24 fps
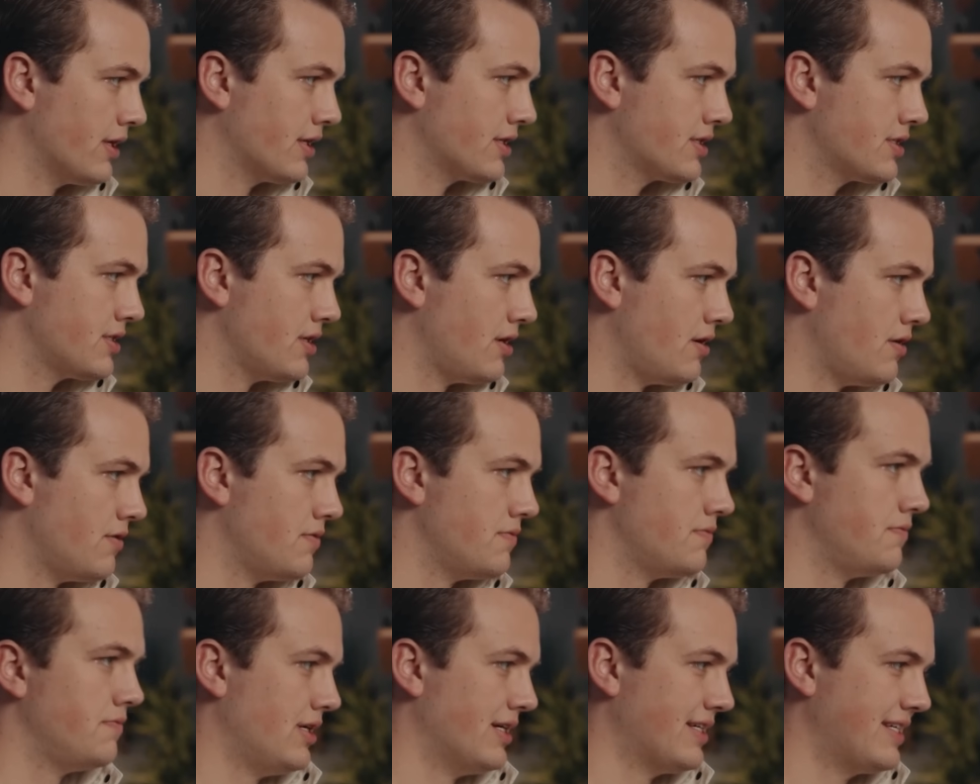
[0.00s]
like so.
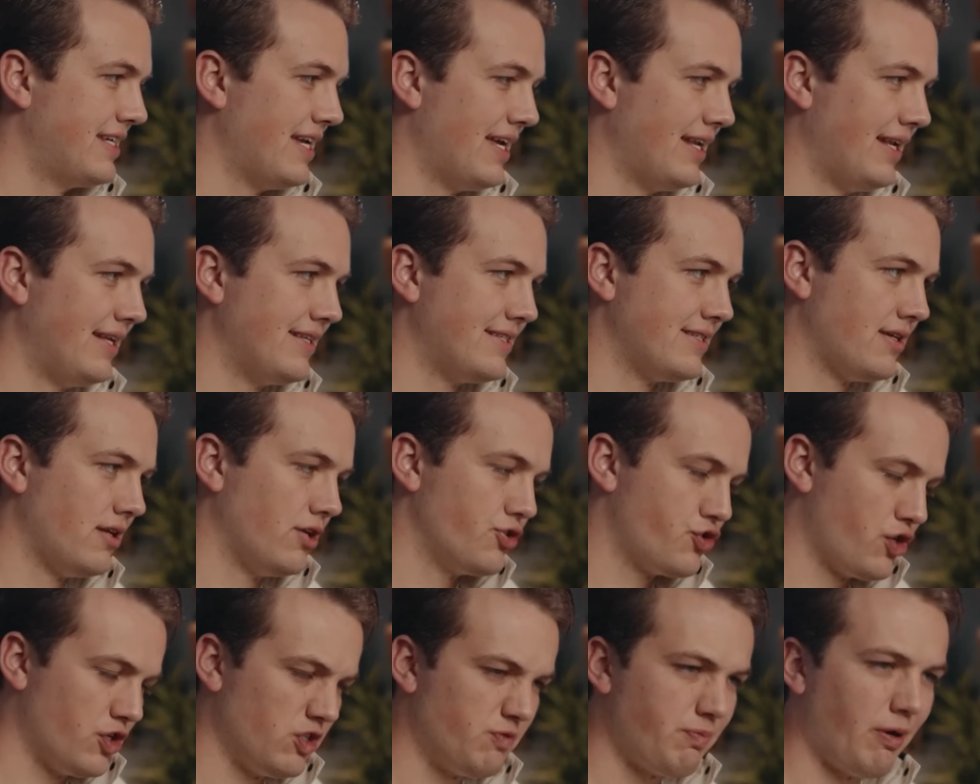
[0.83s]
Again, it's on a
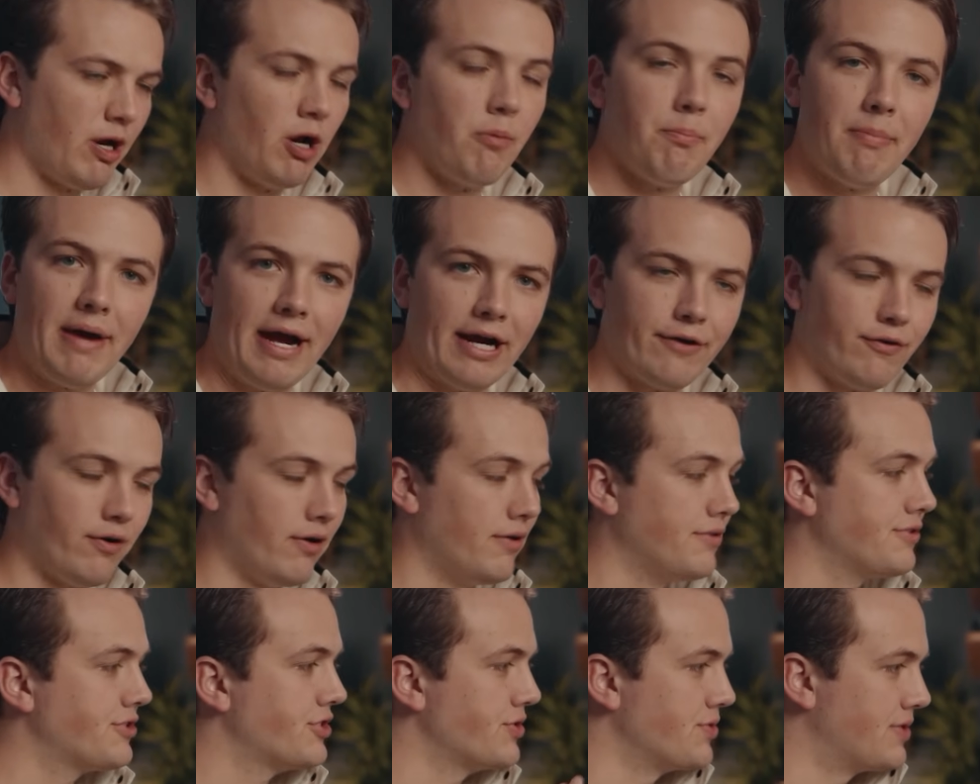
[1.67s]
transparent
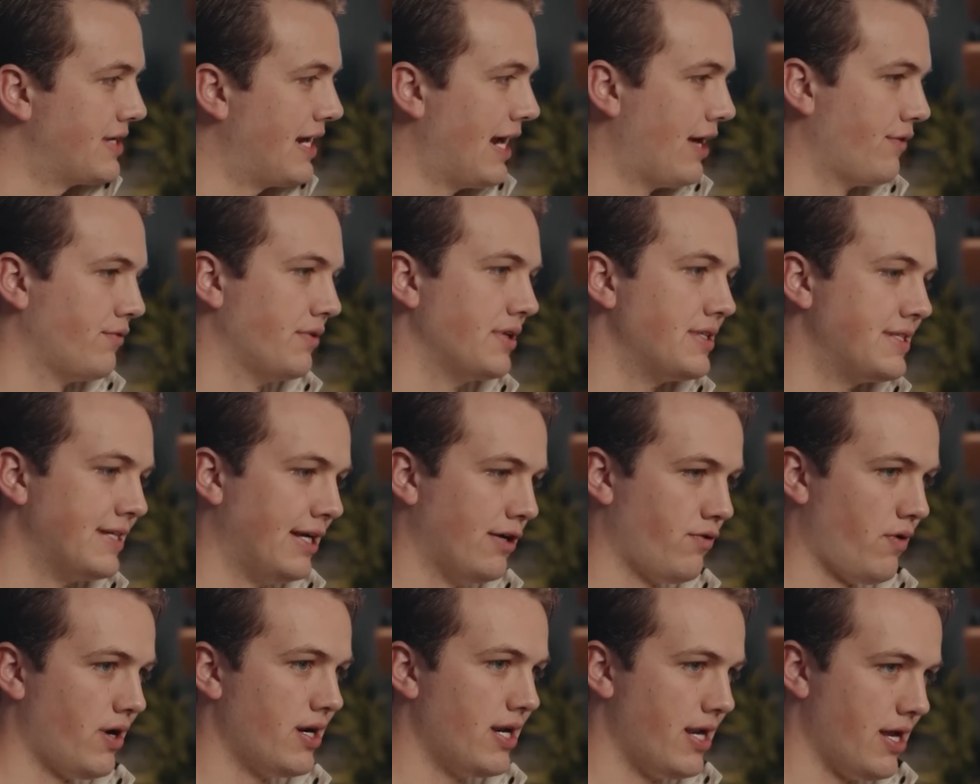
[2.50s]
background, so you can't really tell
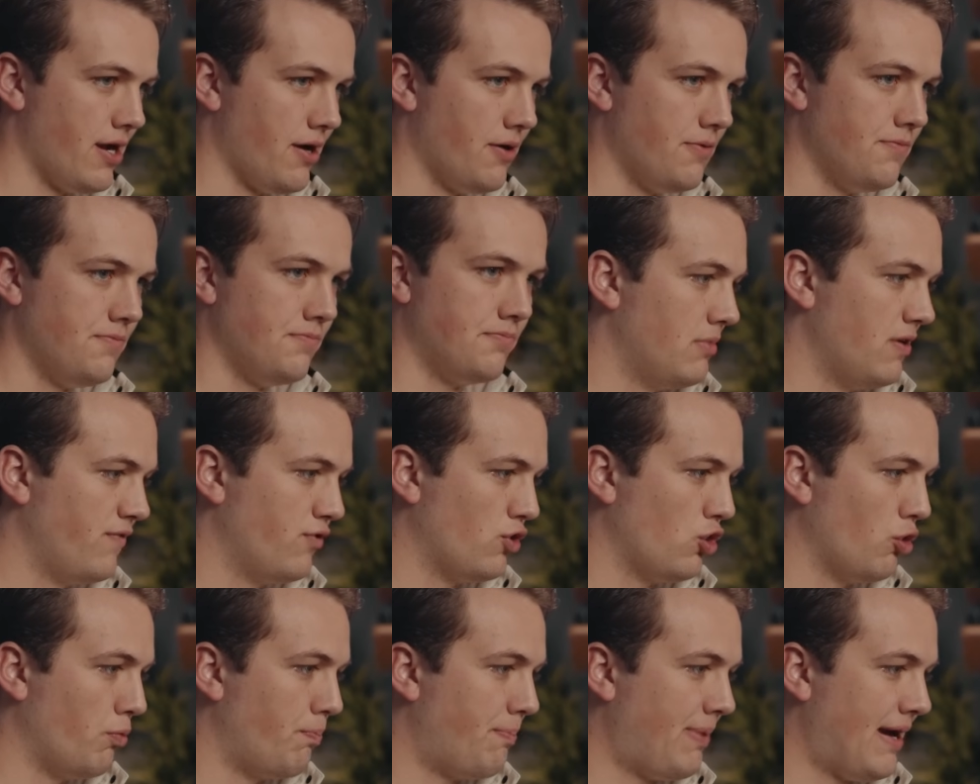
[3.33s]
right now. But if we
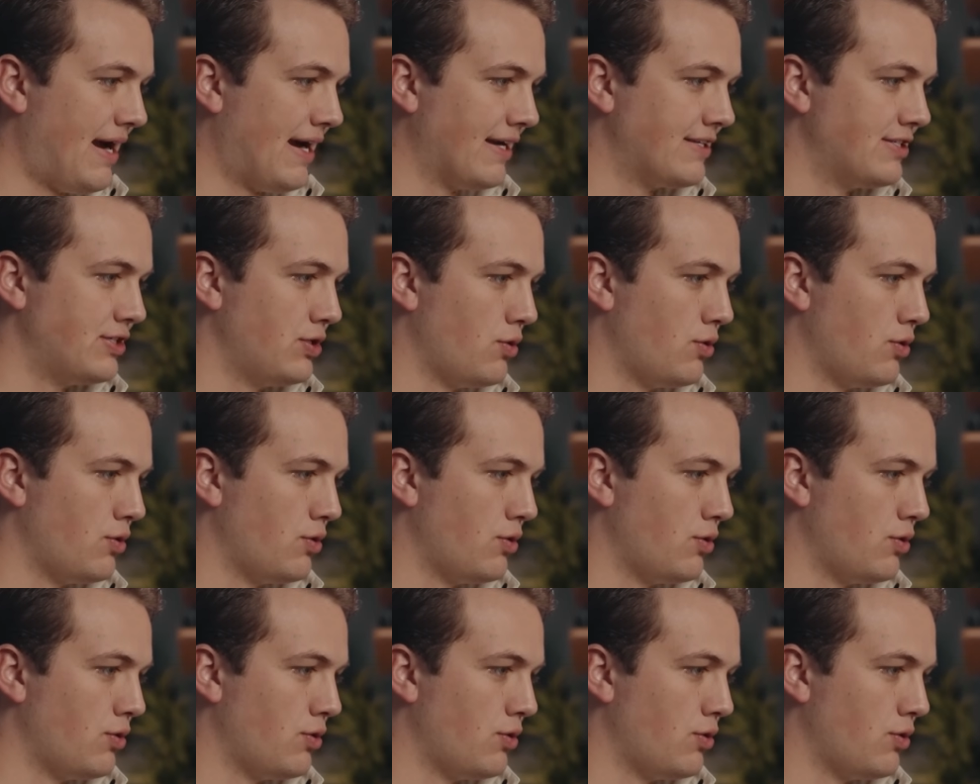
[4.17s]
go back